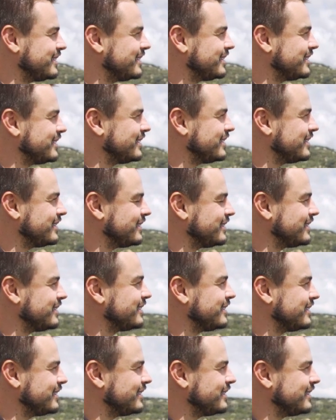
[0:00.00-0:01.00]

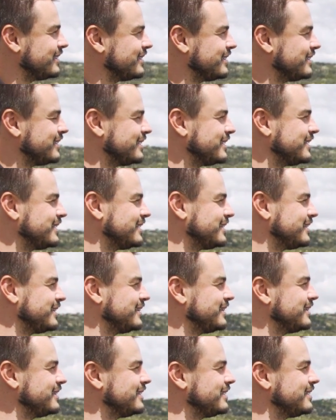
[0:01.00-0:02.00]

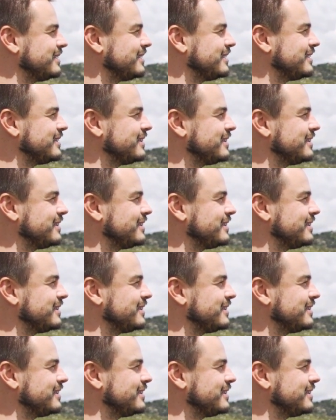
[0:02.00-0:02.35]
(not speaking)